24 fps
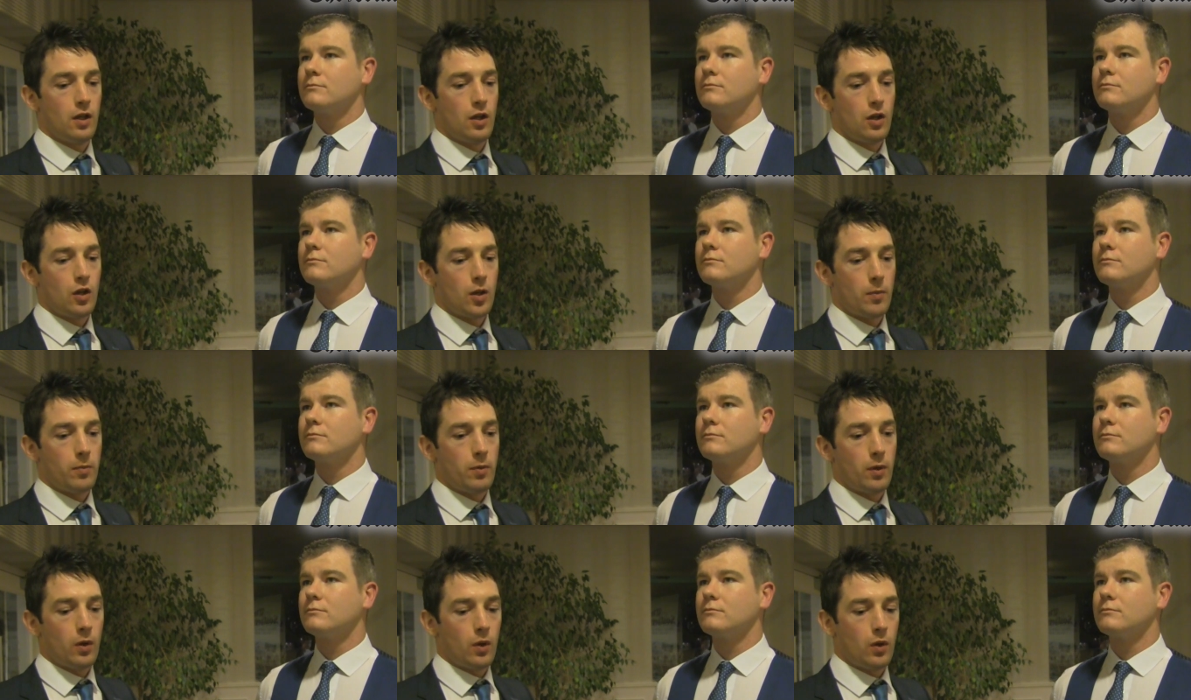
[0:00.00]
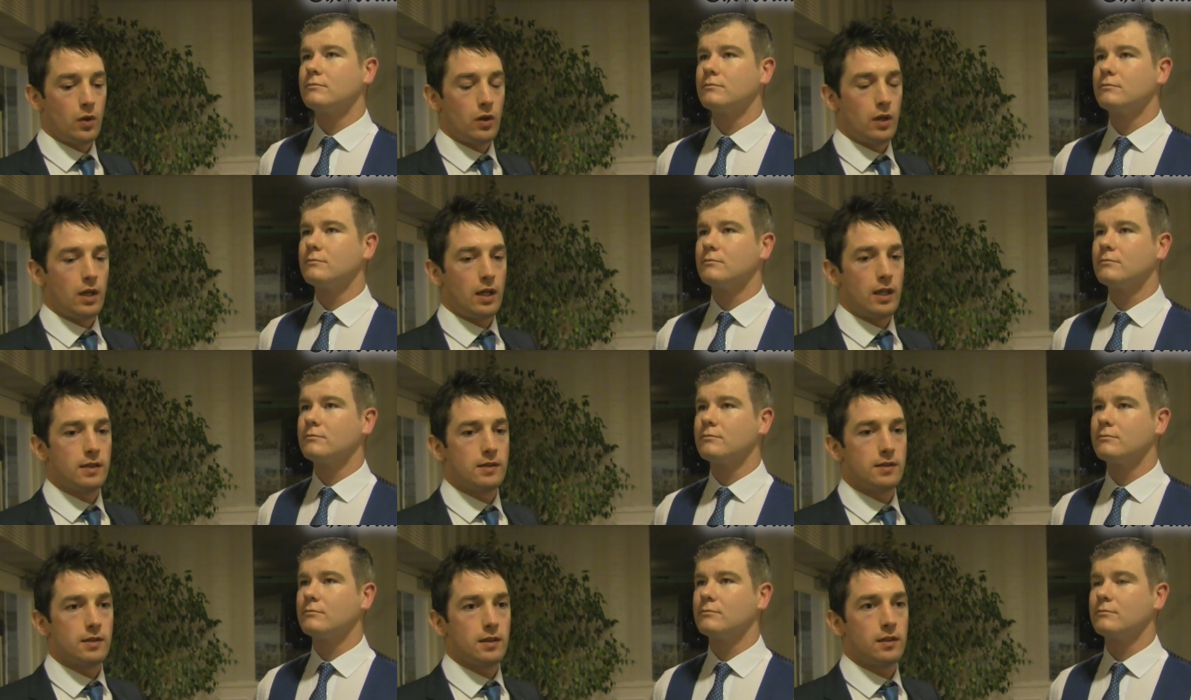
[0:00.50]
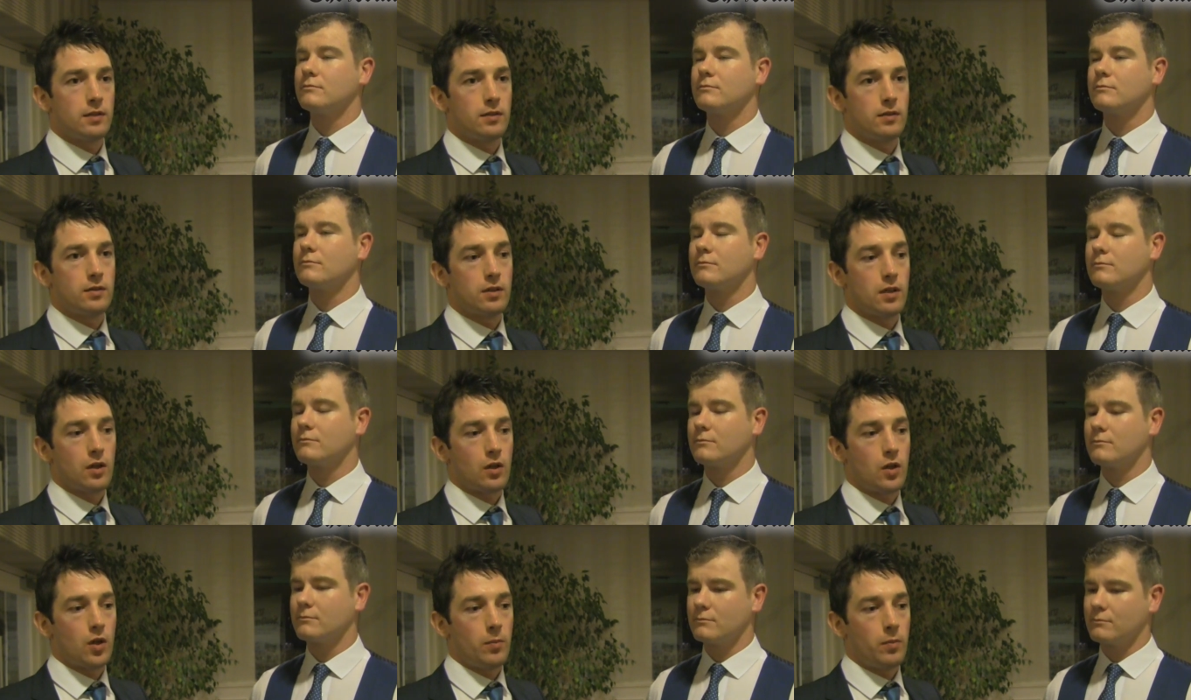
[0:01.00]
Speaker 1: a couple of older lads
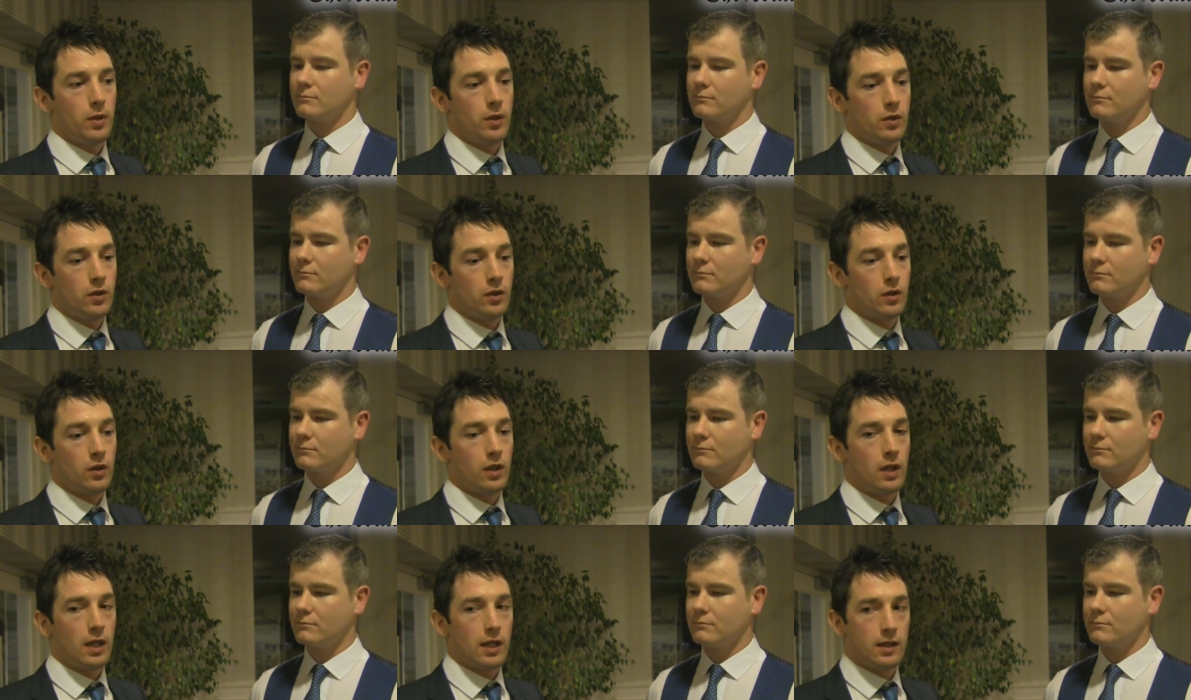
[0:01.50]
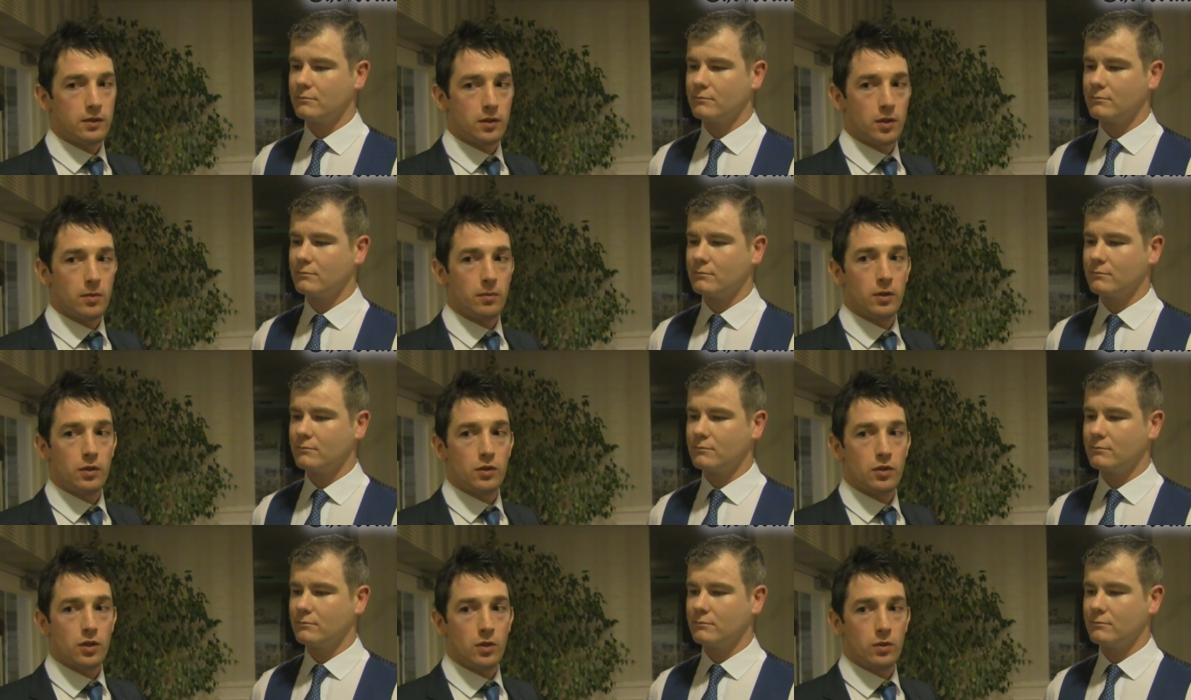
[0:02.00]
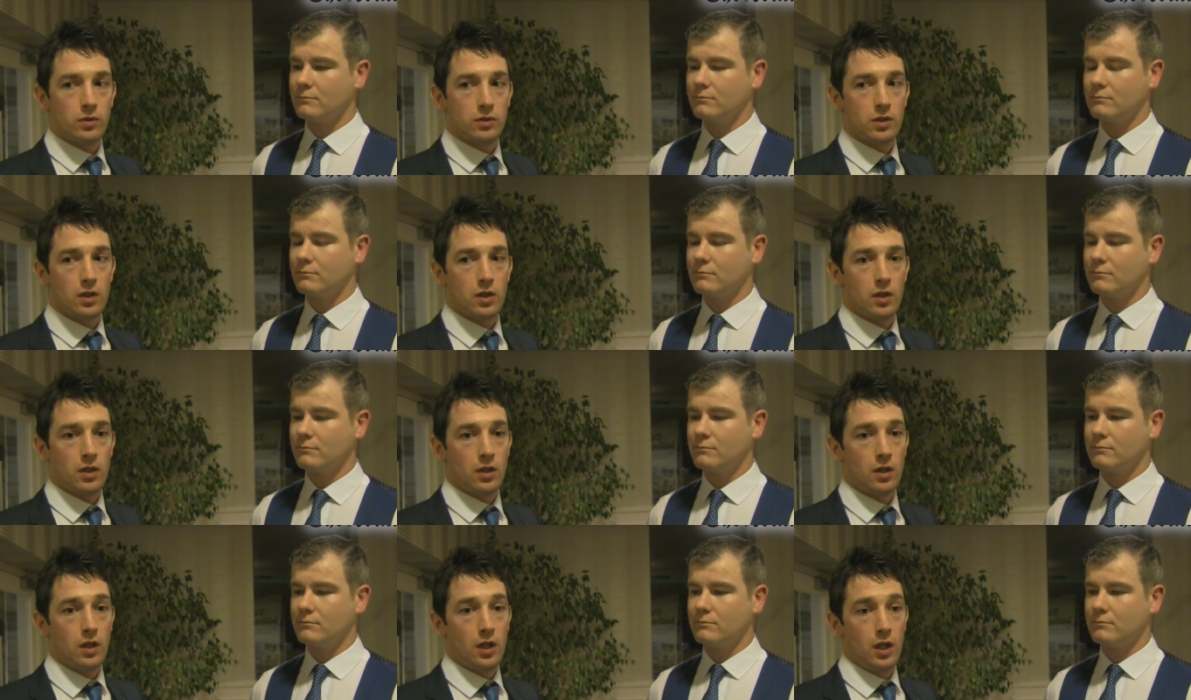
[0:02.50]
and a couple of younger lads coming through.
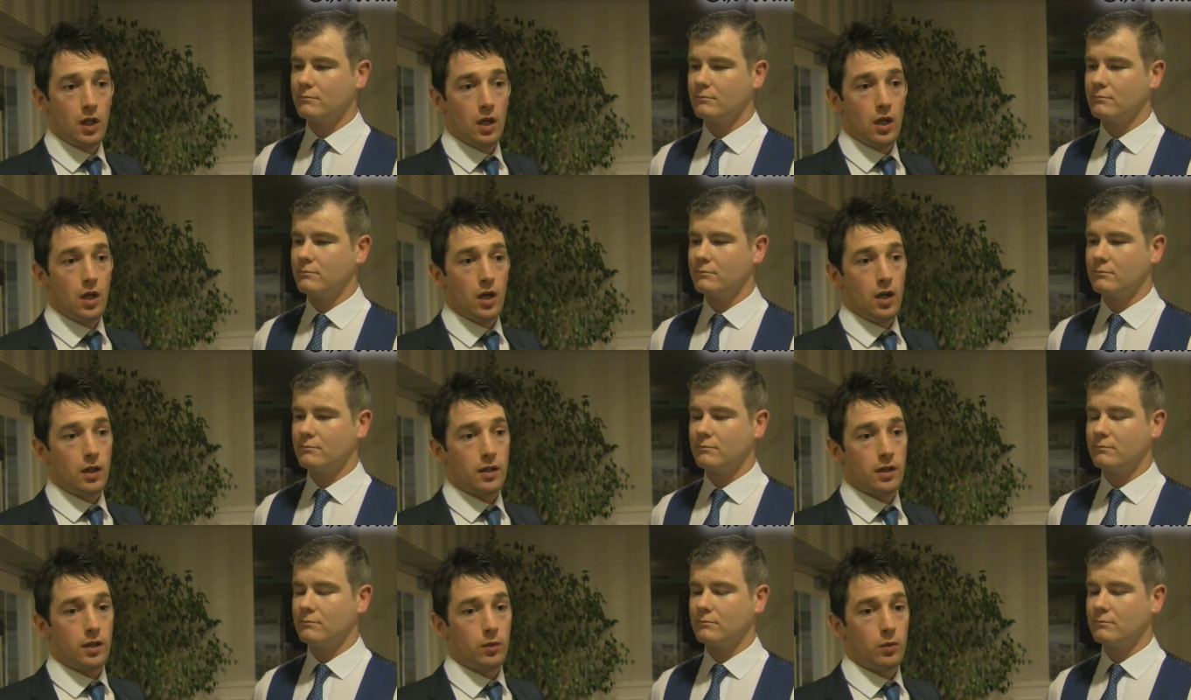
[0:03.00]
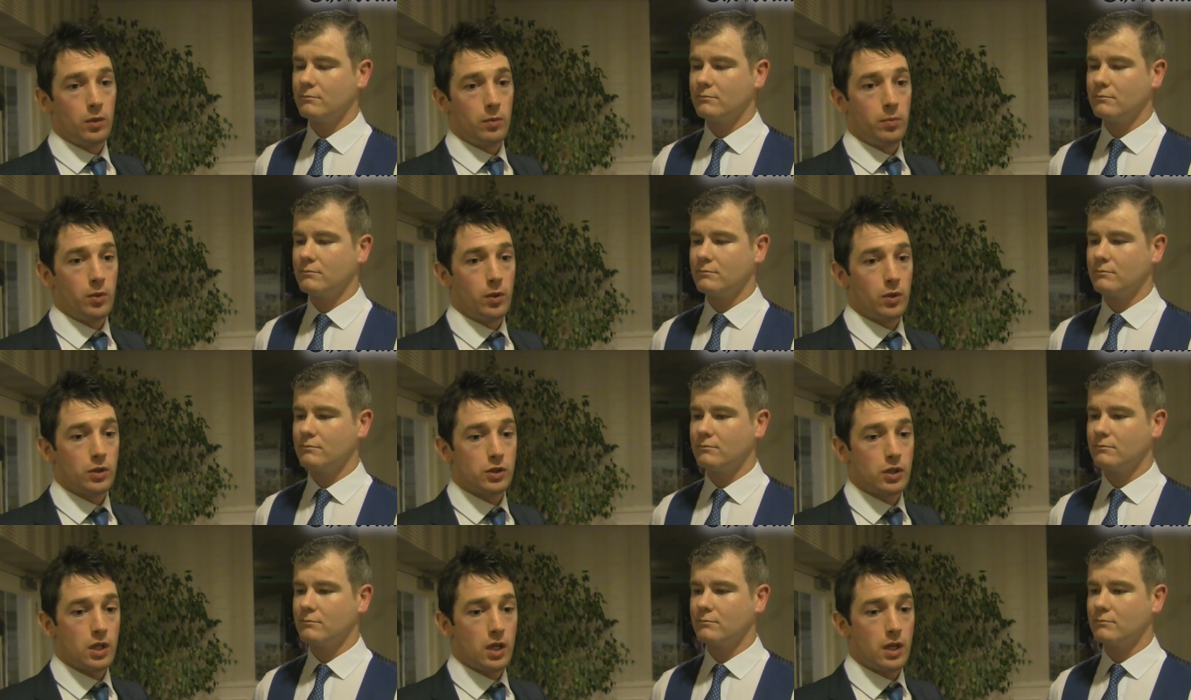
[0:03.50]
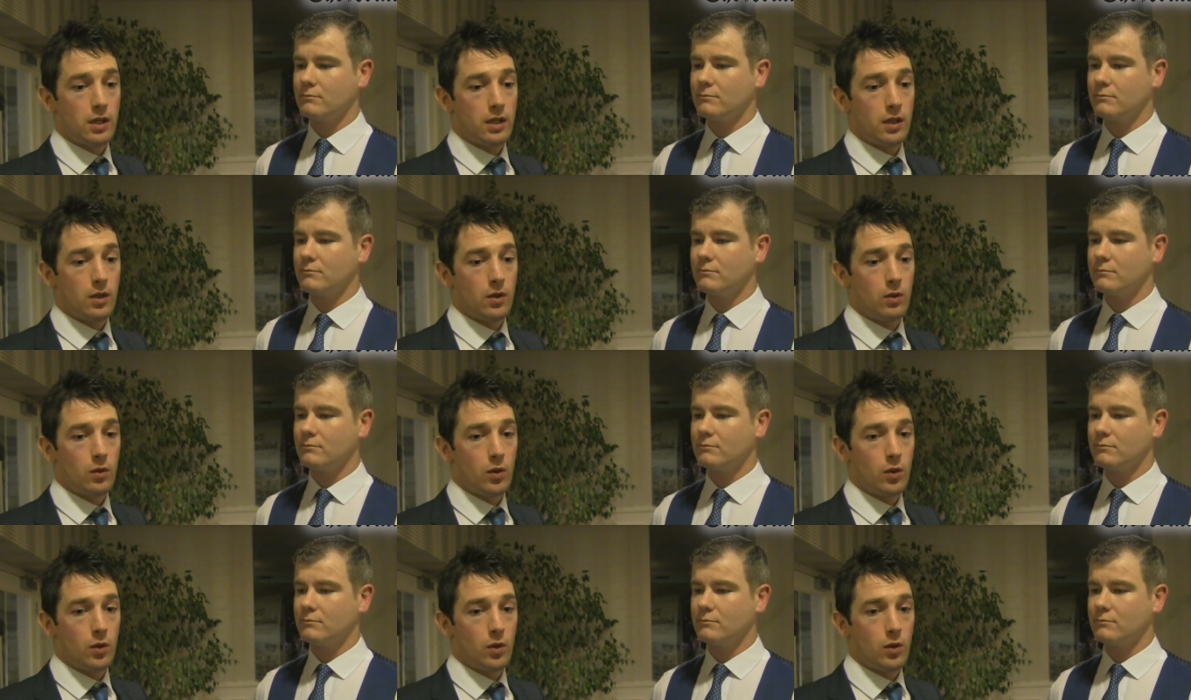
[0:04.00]
So I think we'll push on